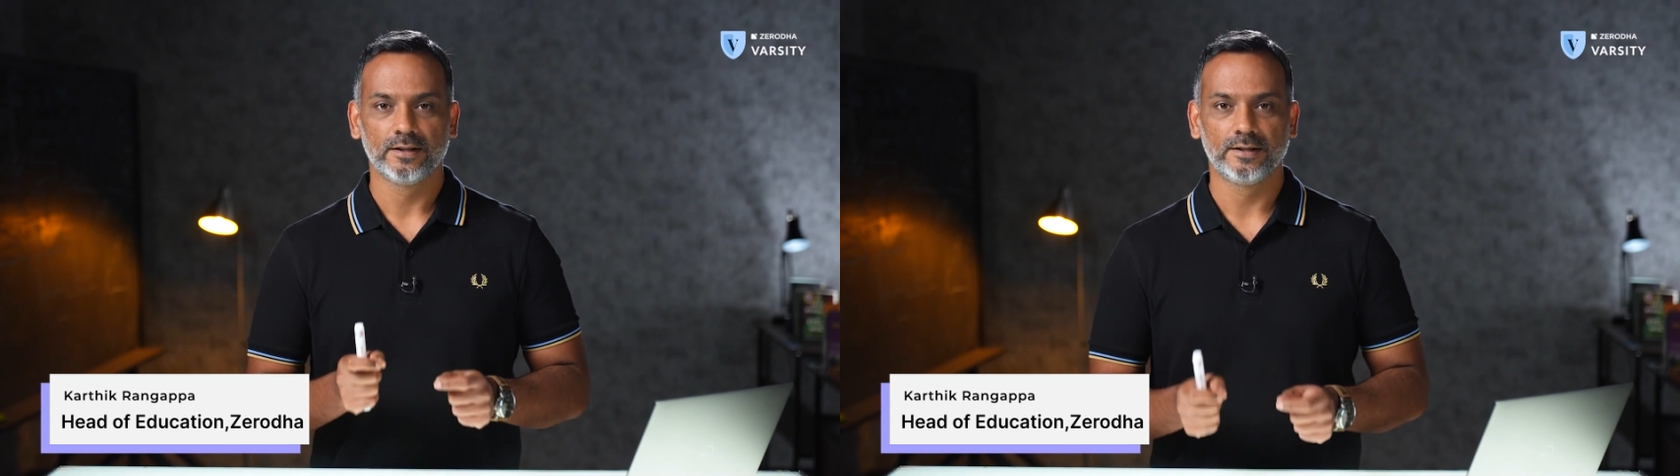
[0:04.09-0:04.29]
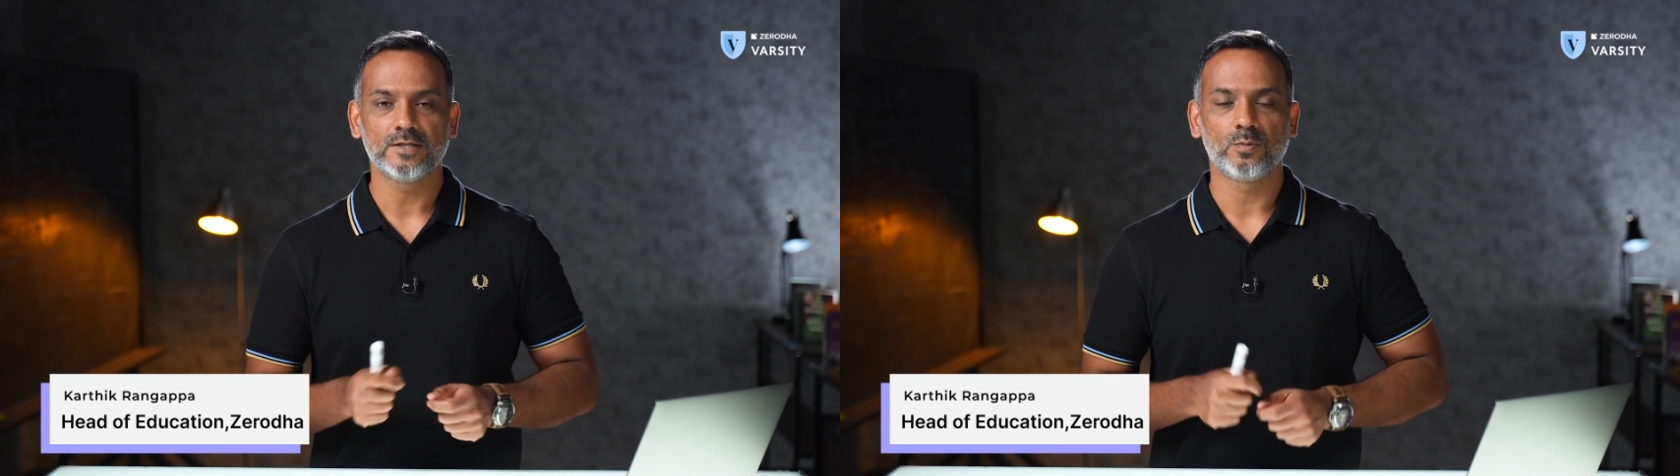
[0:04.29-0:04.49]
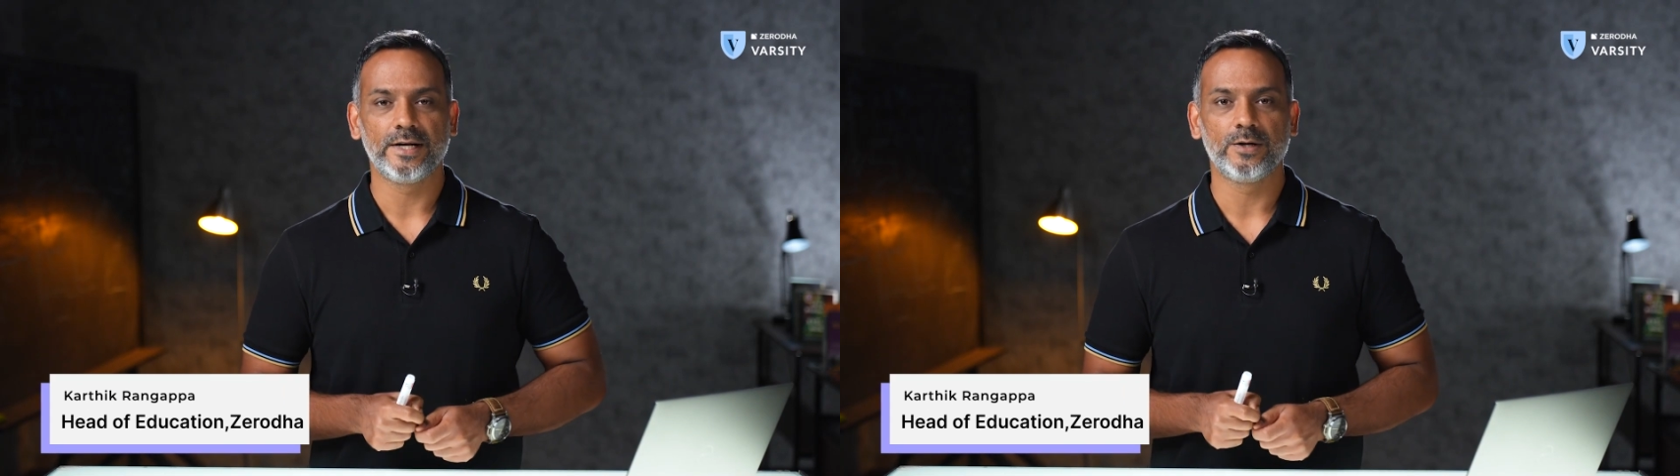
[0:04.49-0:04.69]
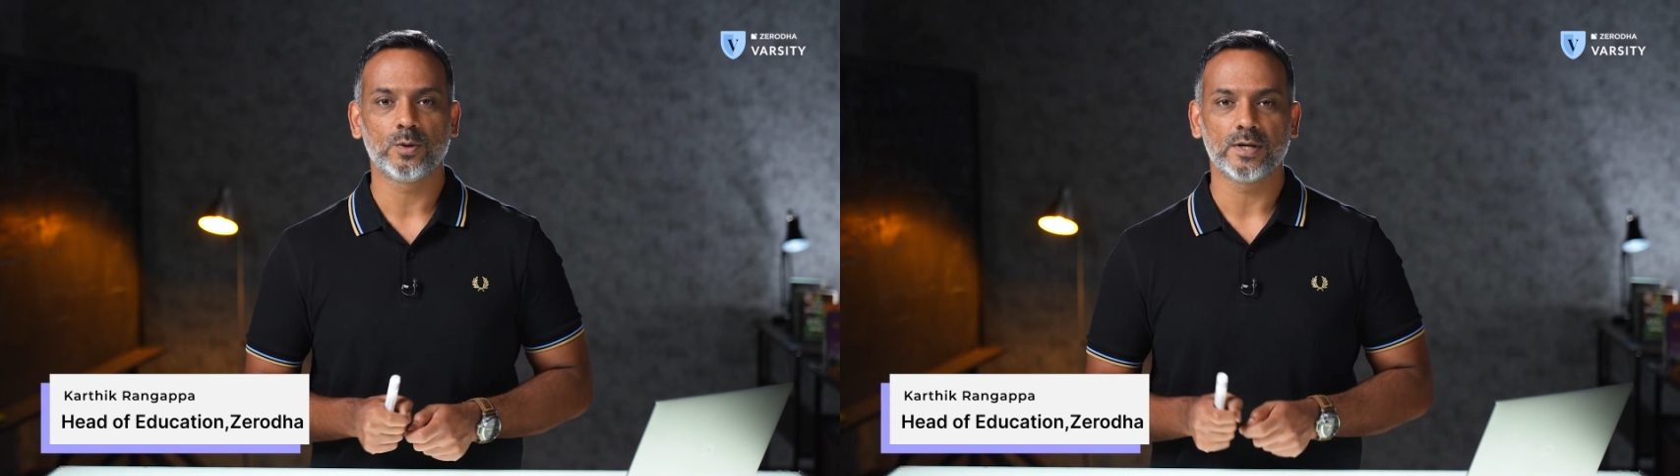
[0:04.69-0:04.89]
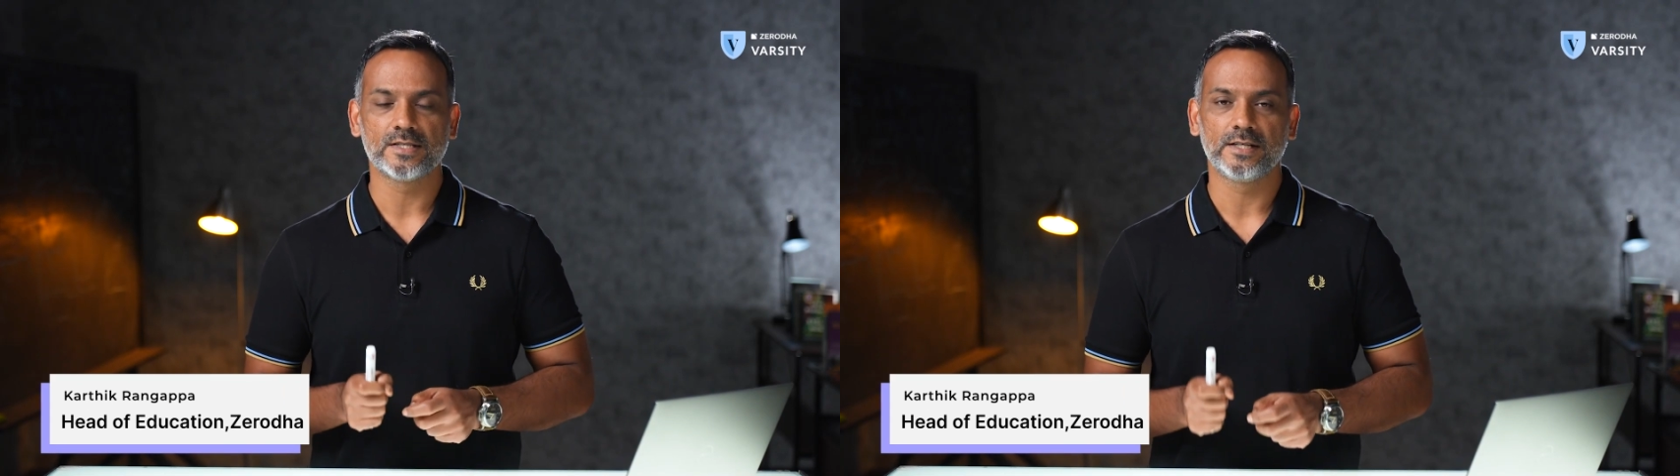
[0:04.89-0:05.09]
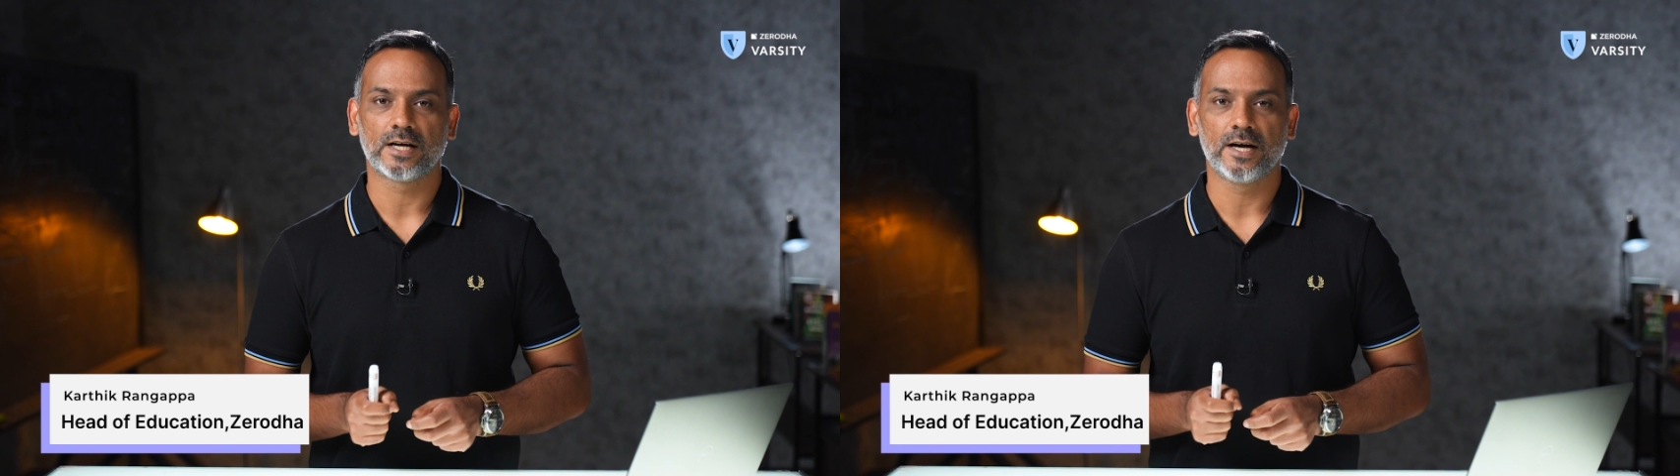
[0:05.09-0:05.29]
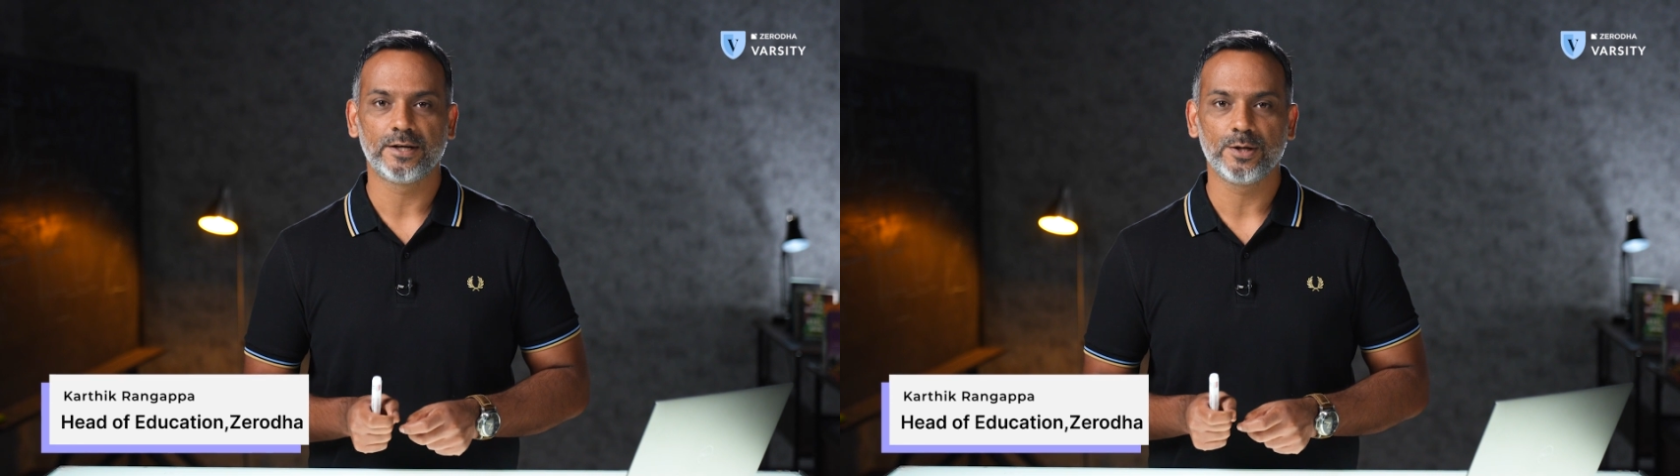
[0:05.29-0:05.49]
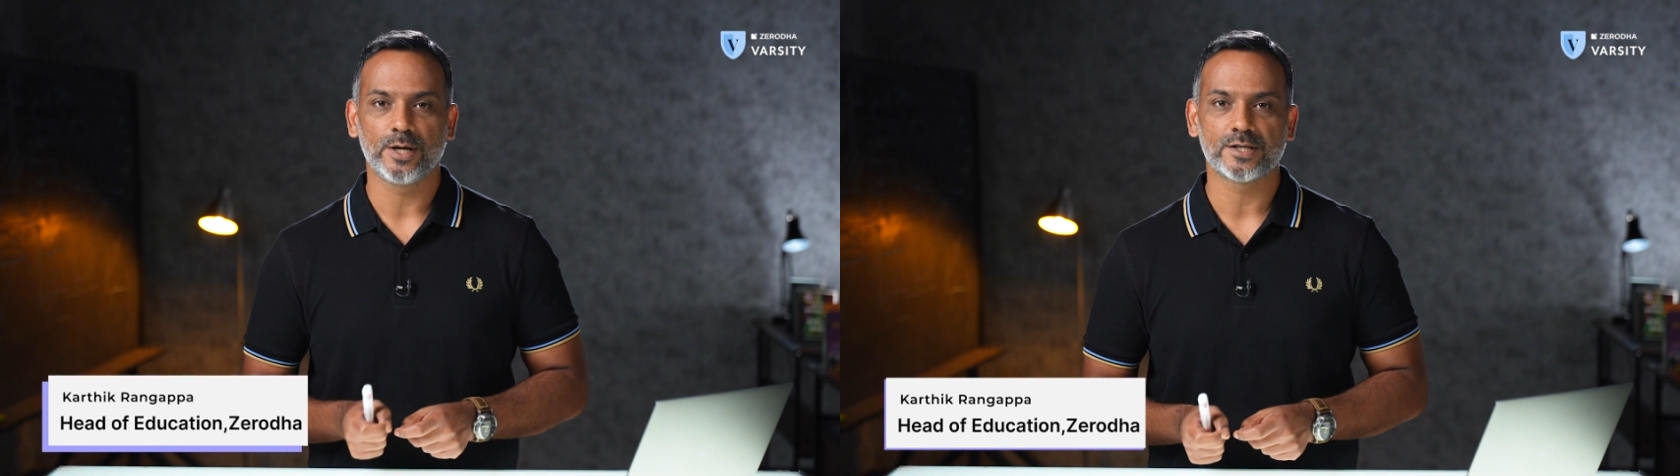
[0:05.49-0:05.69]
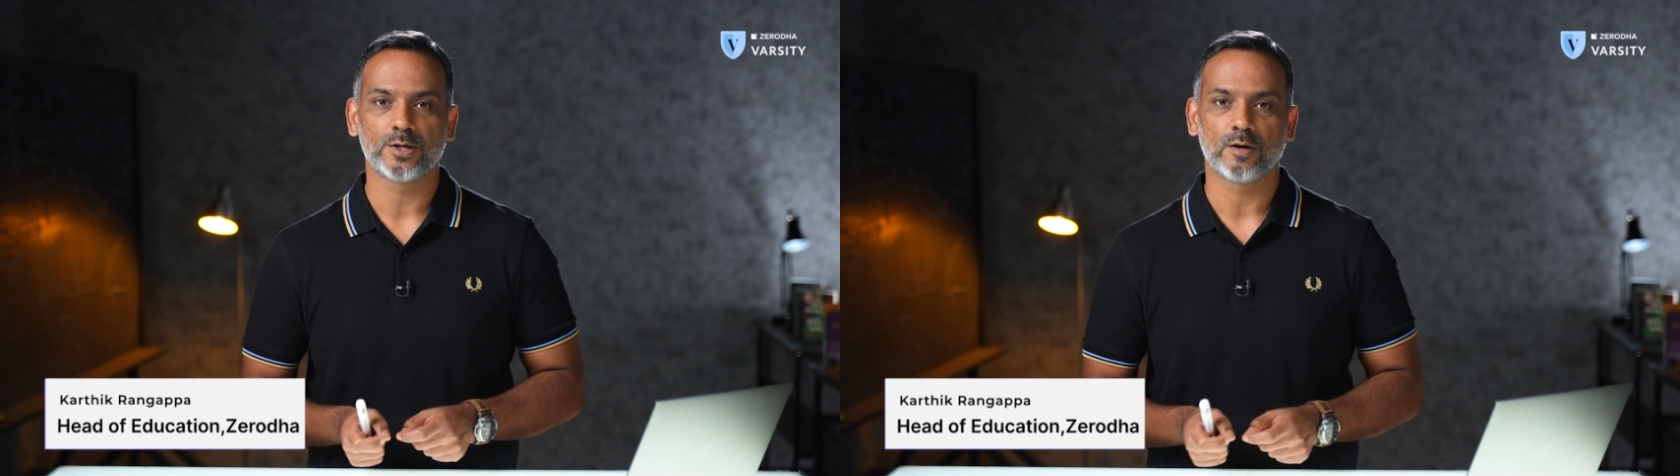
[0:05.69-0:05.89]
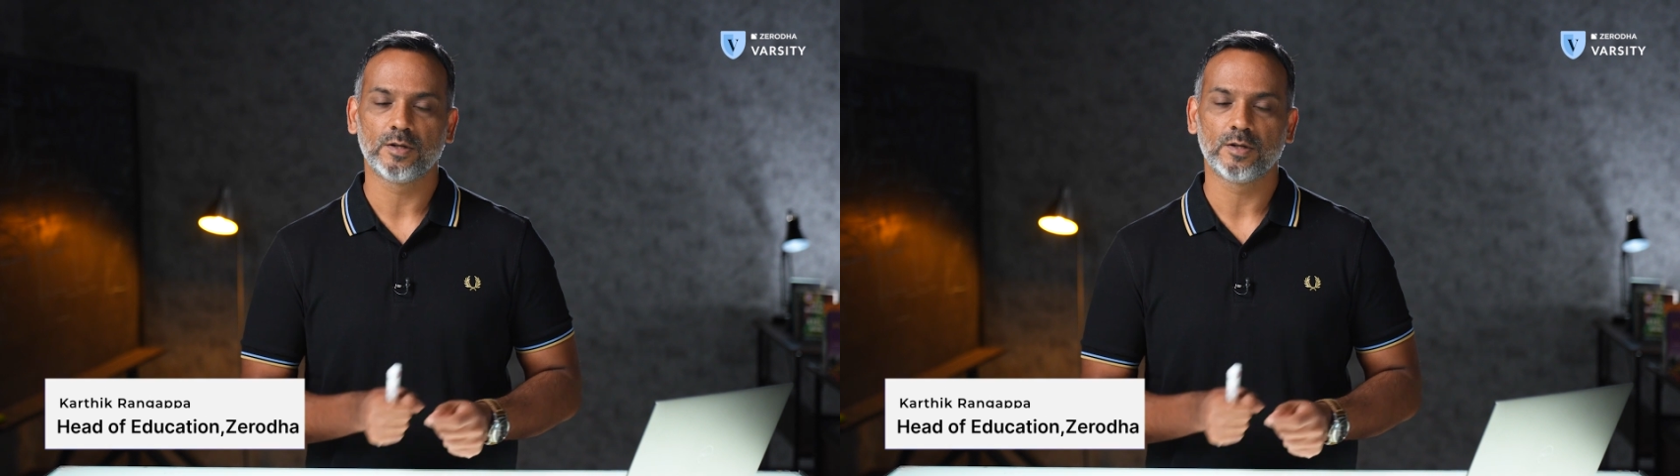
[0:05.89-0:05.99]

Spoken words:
This video is in continuation